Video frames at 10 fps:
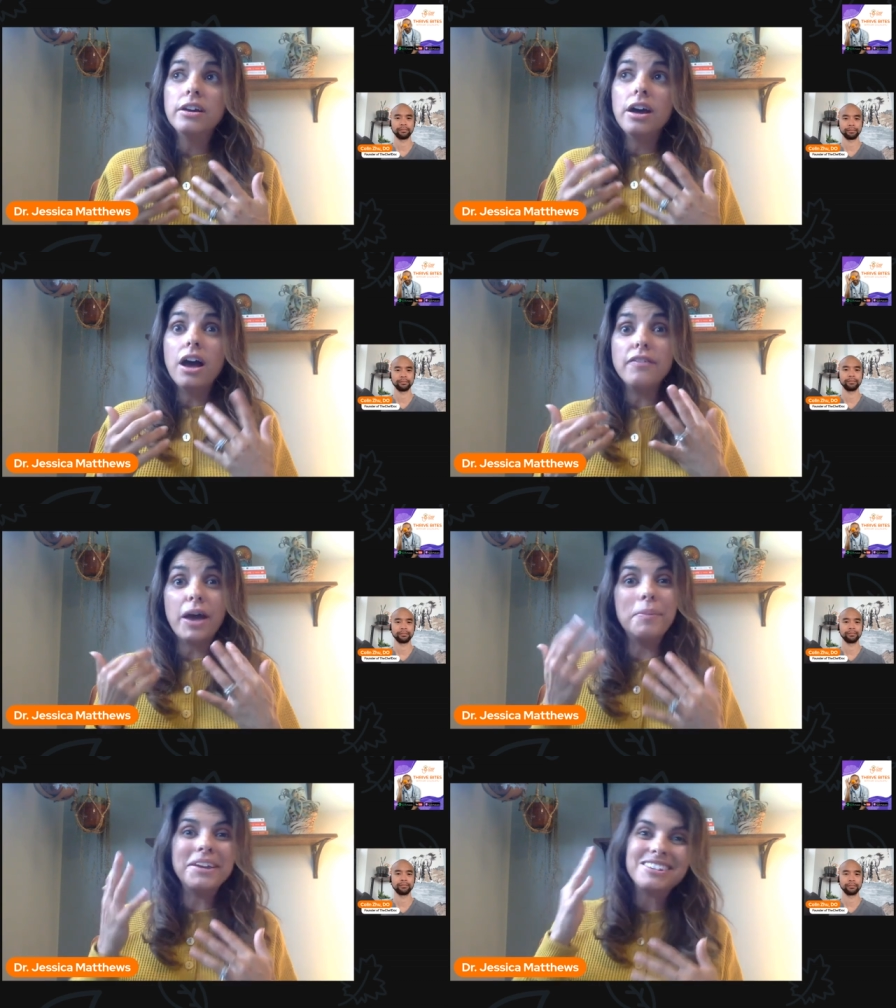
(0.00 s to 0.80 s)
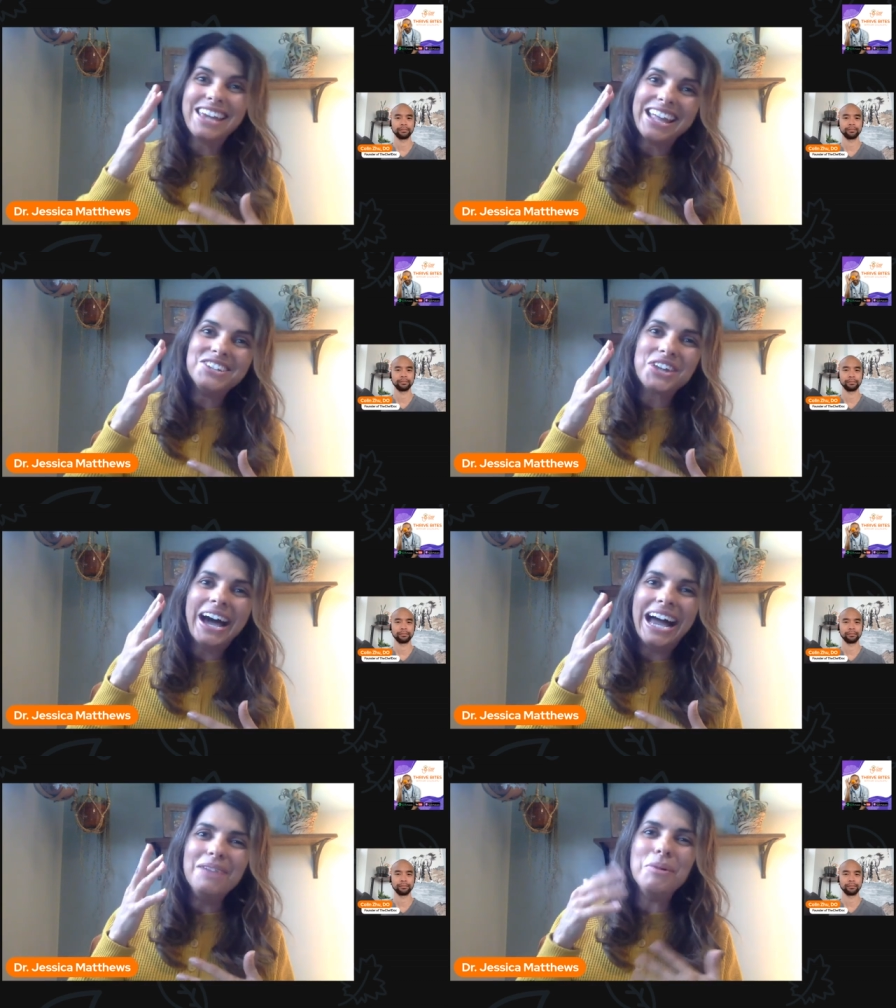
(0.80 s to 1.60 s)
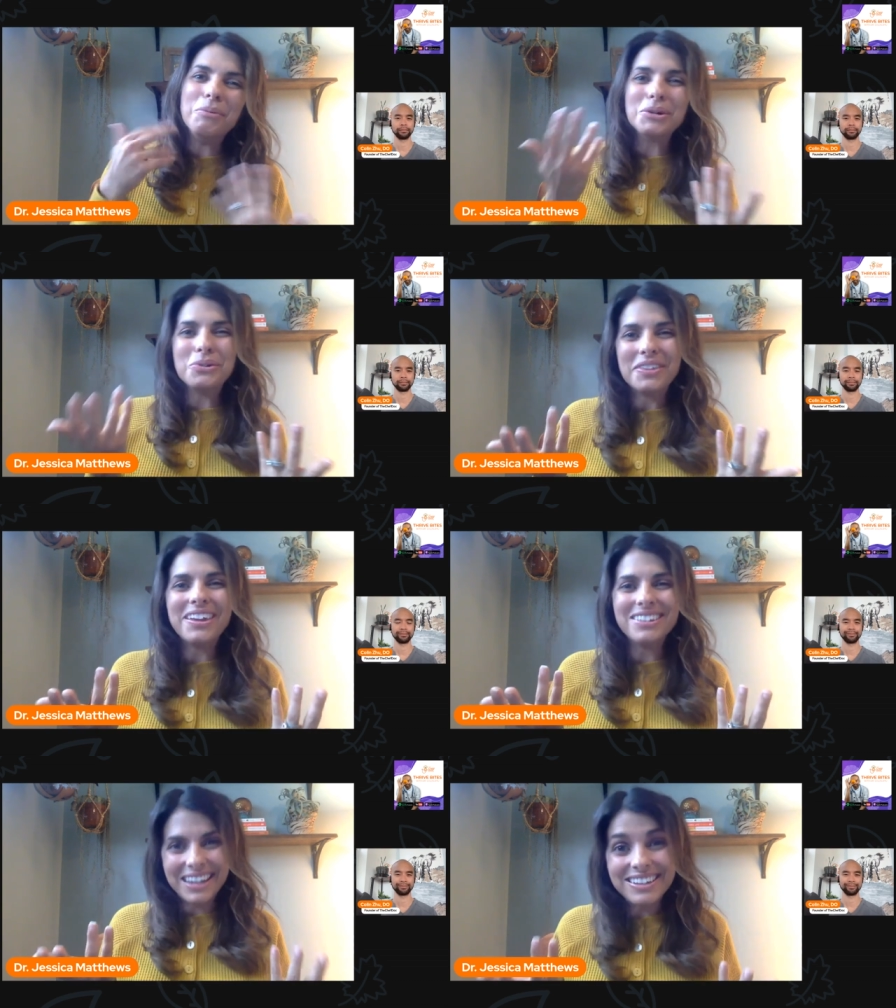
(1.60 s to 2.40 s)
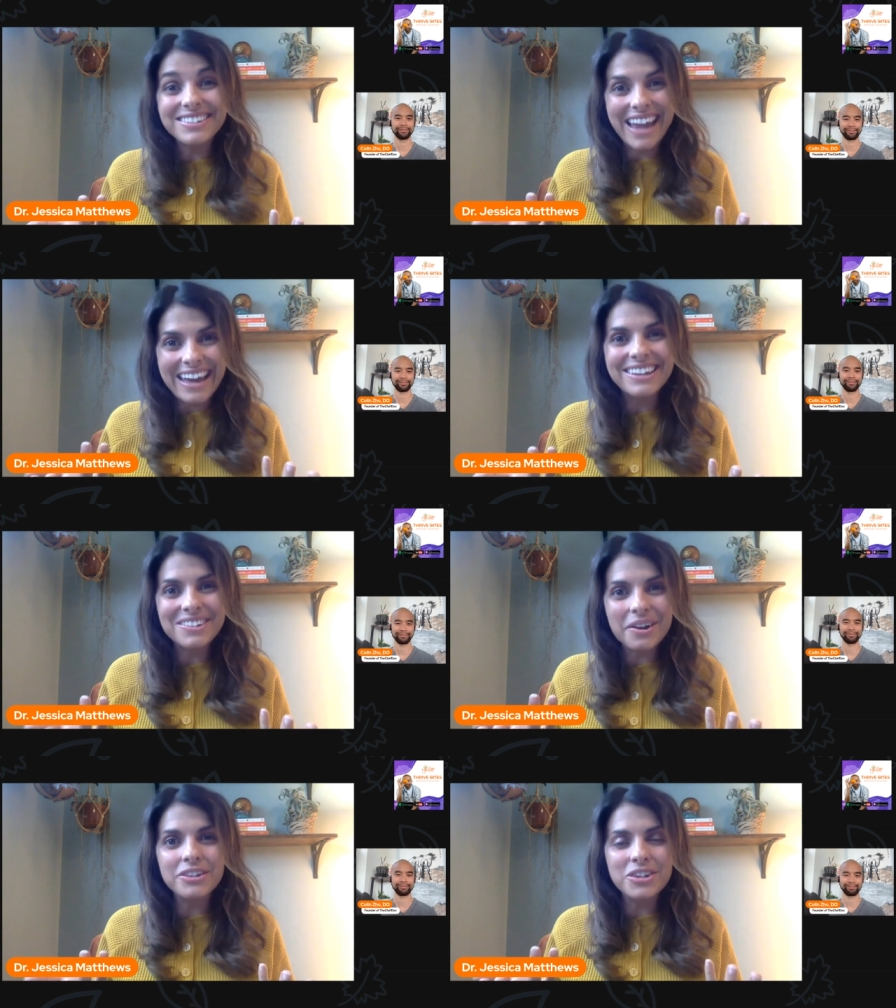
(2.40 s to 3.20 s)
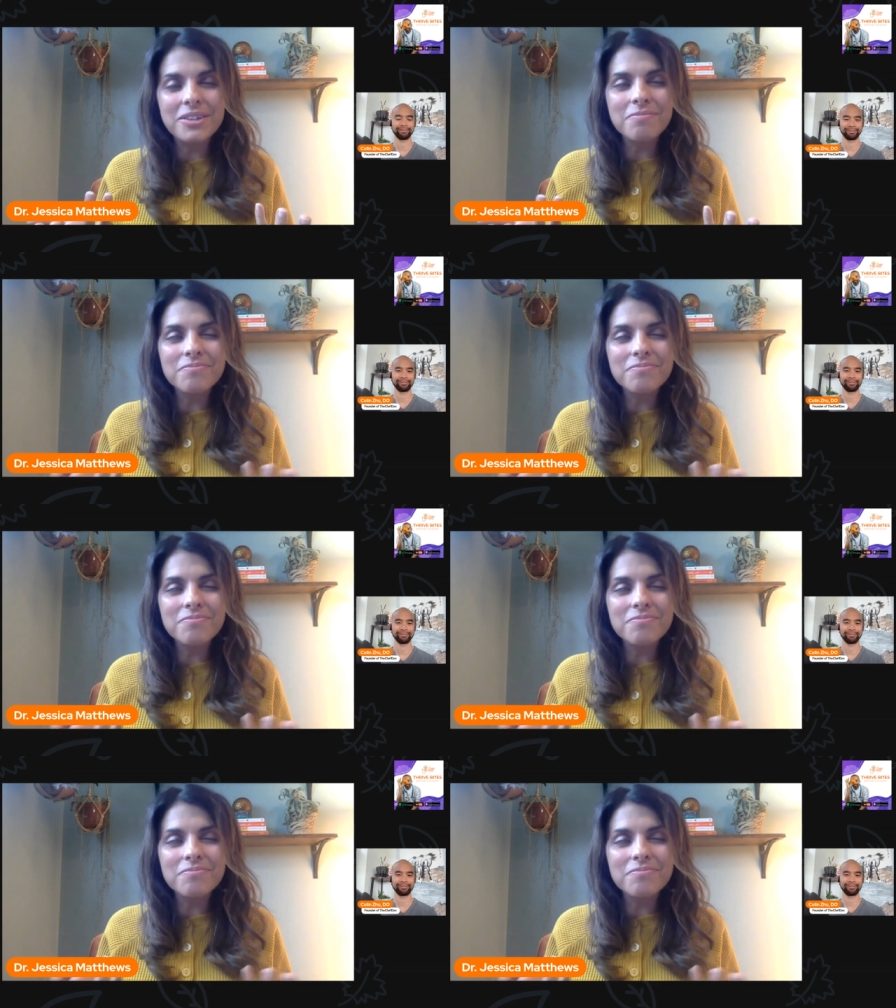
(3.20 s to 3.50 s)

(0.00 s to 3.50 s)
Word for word: of helping us gauge time when we're doing things like static stretching.